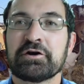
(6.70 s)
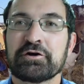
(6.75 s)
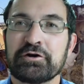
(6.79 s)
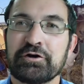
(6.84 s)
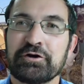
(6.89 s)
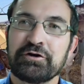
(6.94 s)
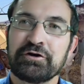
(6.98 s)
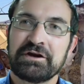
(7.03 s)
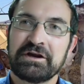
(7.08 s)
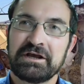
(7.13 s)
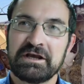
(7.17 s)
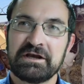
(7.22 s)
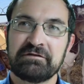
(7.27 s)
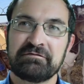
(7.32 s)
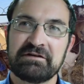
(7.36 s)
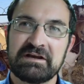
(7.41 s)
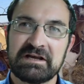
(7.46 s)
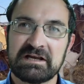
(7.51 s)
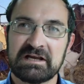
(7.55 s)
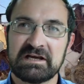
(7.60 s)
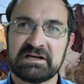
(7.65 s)
Good
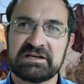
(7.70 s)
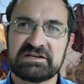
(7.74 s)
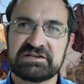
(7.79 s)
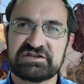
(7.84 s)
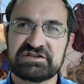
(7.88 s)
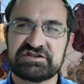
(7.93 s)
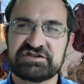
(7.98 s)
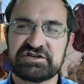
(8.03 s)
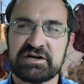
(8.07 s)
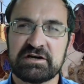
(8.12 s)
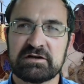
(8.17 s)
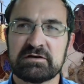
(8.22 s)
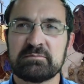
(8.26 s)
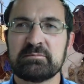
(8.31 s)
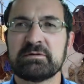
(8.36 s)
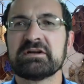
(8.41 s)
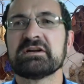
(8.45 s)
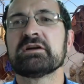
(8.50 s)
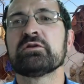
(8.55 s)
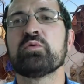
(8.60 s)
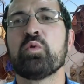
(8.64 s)
evening, ladies and
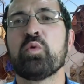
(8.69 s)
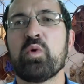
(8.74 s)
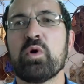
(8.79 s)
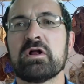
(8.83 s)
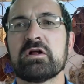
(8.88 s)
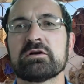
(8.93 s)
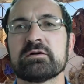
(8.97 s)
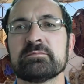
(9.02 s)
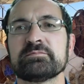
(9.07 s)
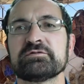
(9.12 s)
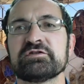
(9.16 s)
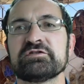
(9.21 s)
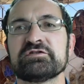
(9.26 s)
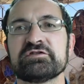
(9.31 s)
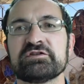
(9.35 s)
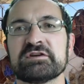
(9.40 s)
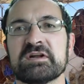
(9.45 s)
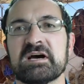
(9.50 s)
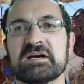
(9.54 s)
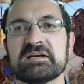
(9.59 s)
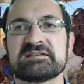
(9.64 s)
gentlemen, and welcome to
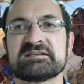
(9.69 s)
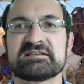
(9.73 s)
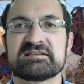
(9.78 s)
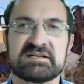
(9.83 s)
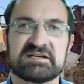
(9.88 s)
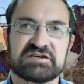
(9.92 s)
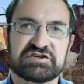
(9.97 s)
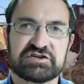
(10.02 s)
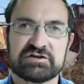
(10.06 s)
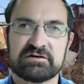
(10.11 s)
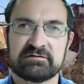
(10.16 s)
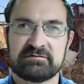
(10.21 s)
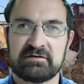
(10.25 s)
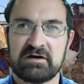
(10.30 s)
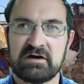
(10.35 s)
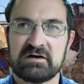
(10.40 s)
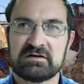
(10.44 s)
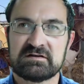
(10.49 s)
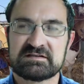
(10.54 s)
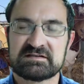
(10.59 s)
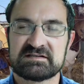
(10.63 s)
tonight's session of
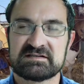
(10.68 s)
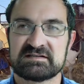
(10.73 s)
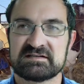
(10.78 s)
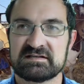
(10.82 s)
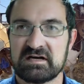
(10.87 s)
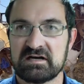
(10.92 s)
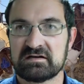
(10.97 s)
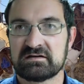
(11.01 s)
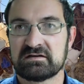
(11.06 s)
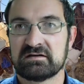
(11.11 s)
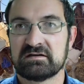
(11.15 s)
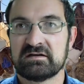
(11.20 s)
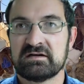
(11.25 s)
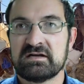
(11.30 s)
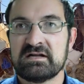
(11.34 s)
Ask Zak.